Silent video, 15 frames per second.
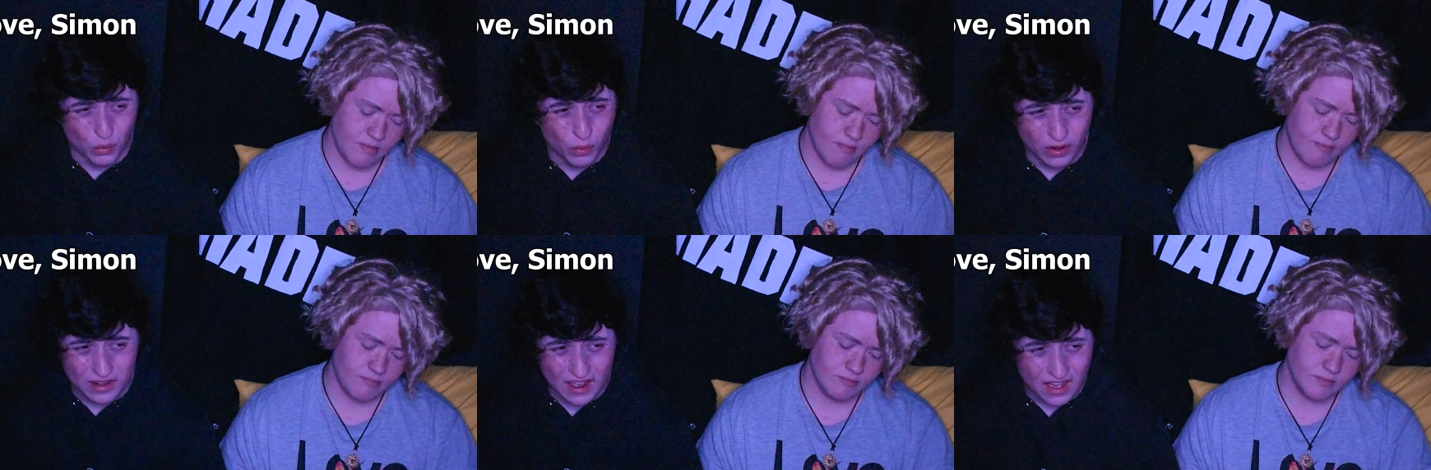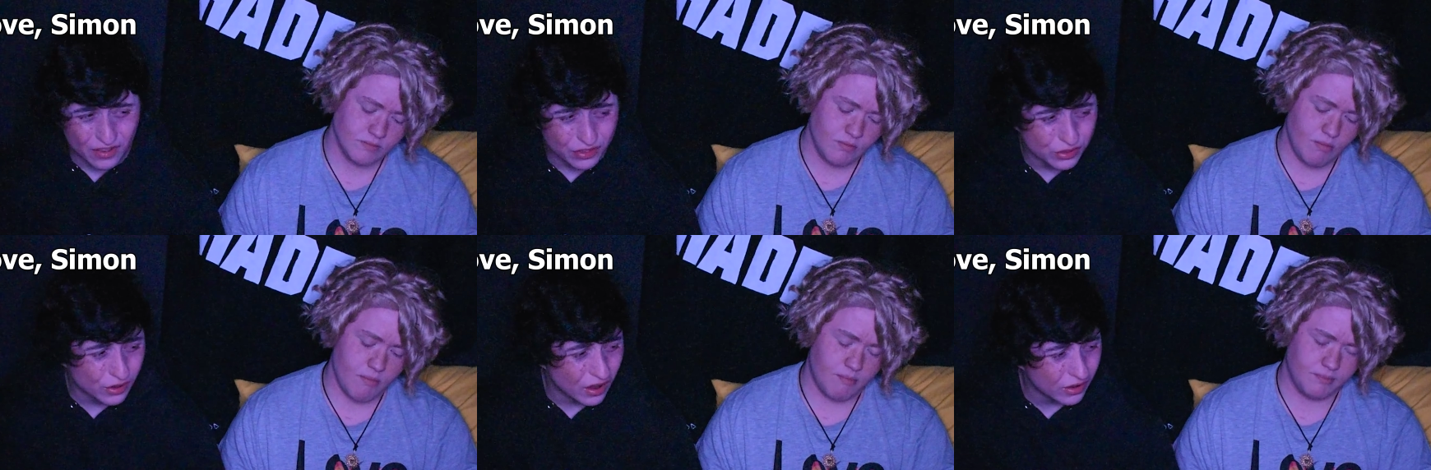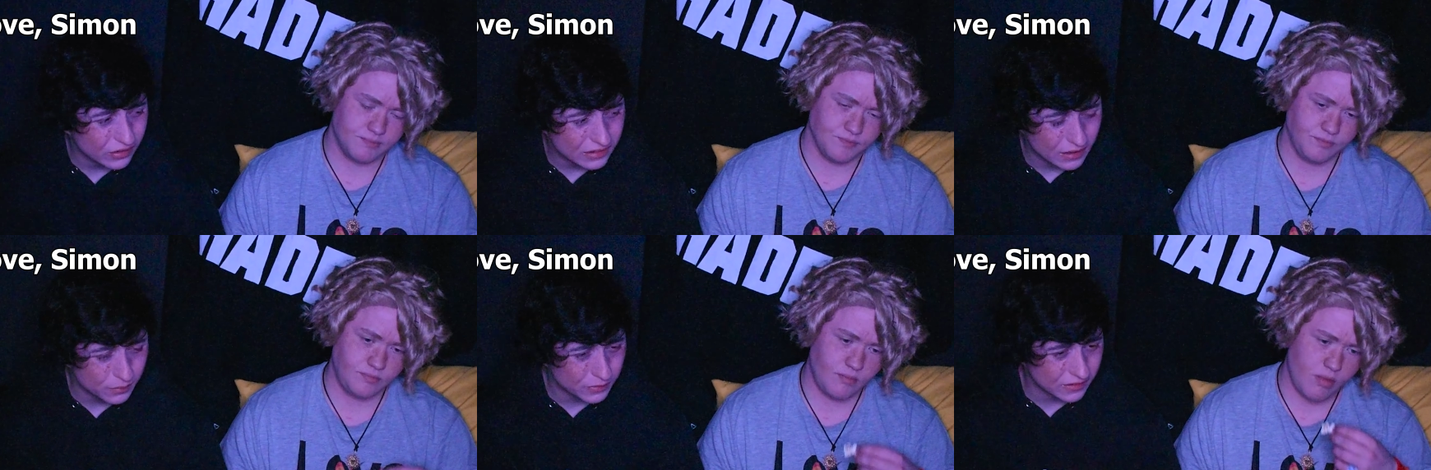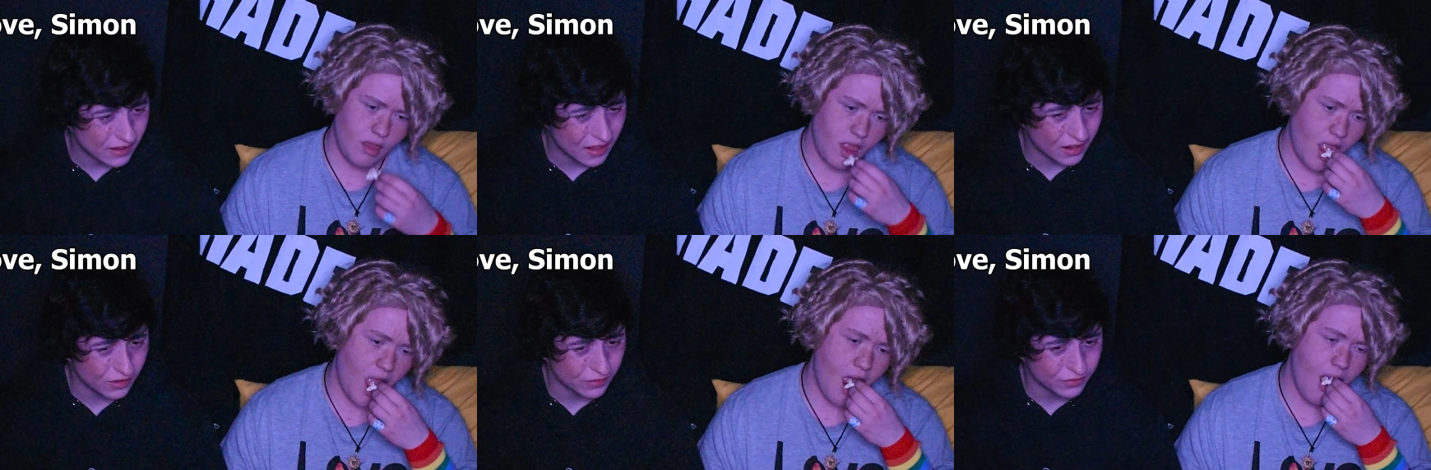Speaker 1: one has to out
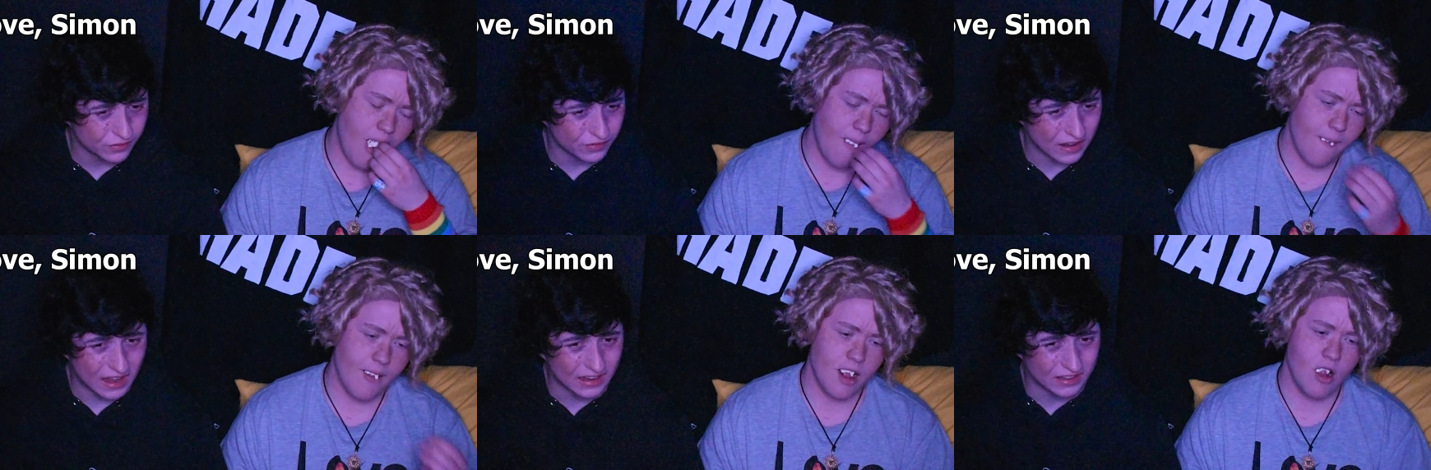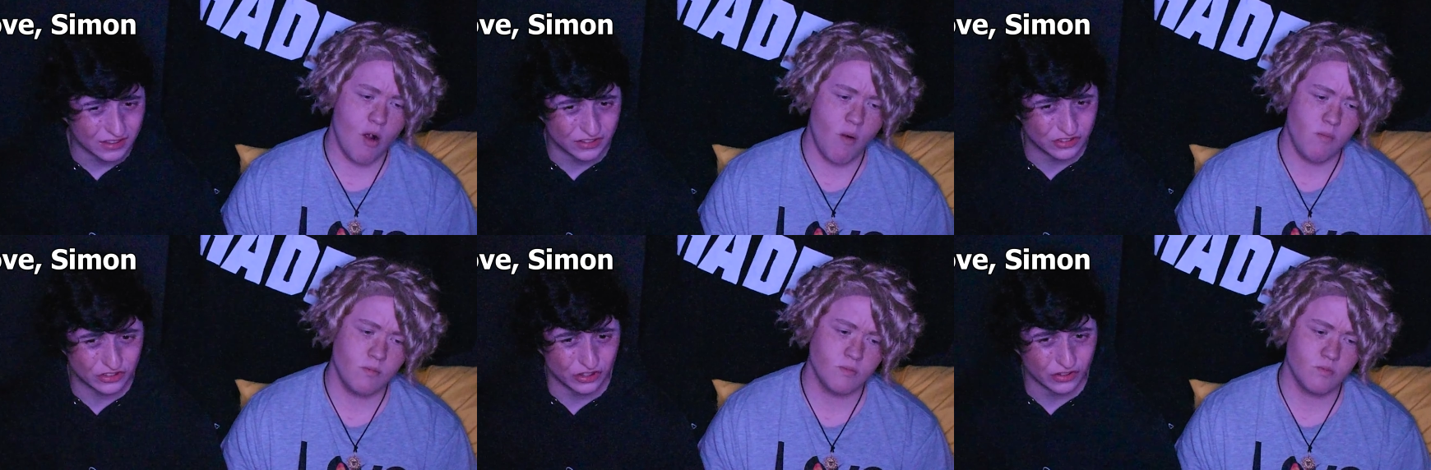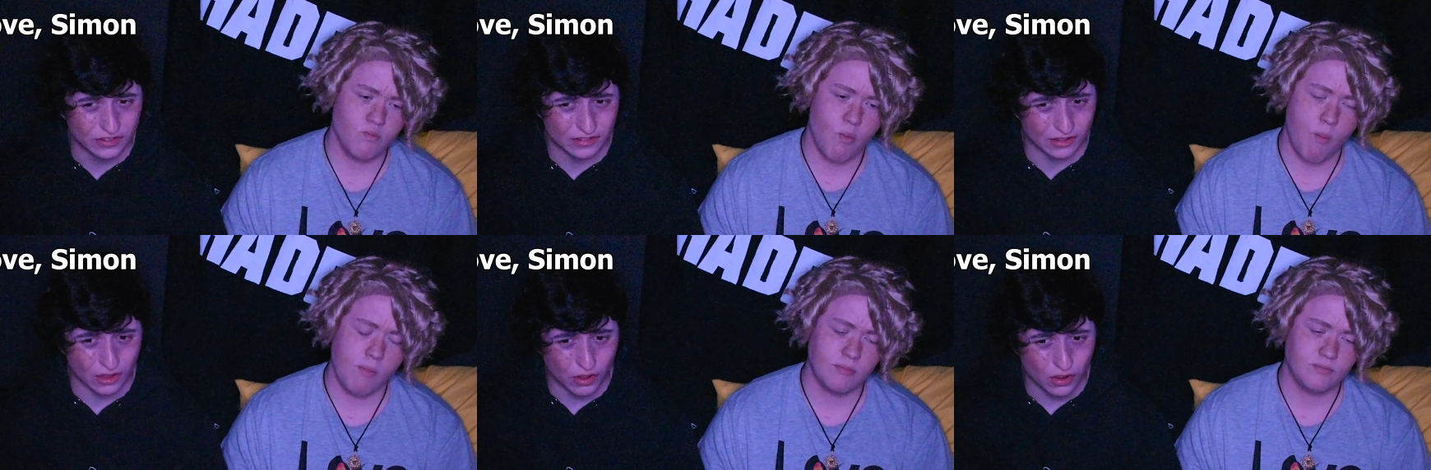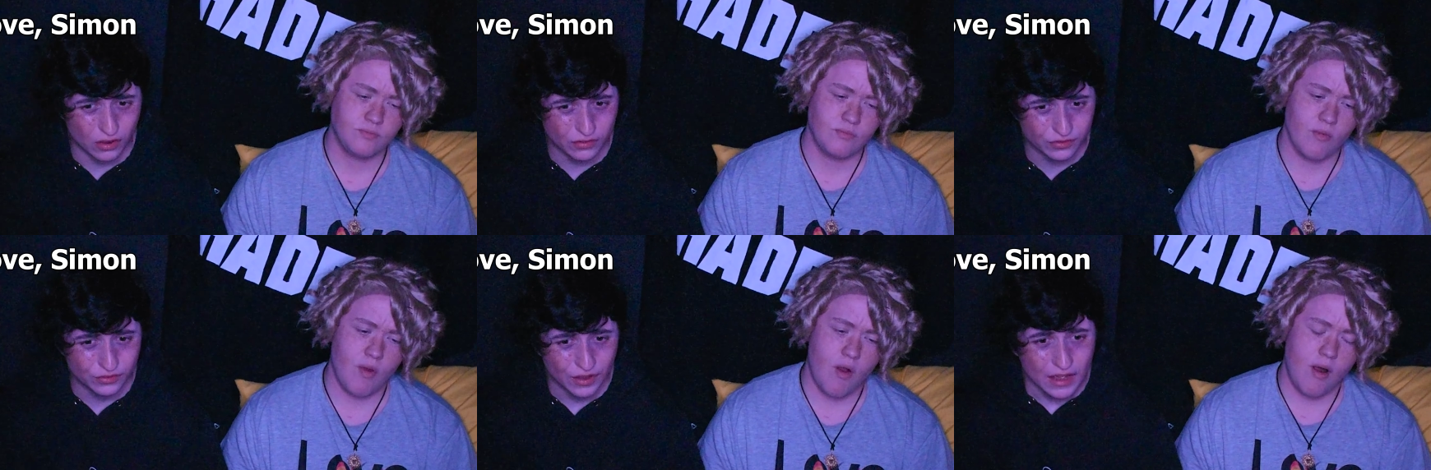themselves? Like, it's just
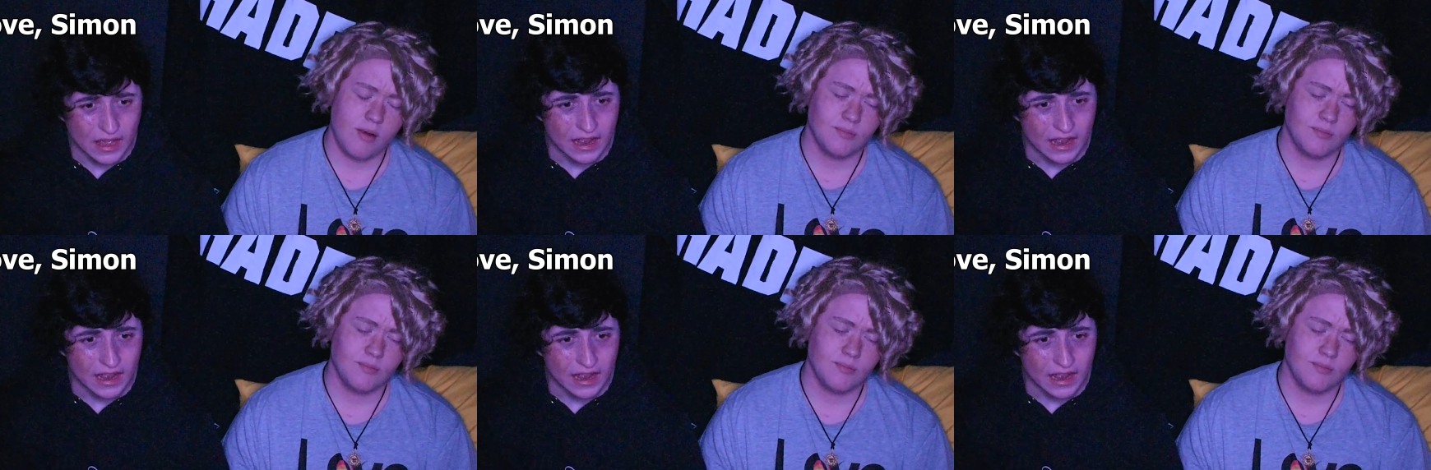love?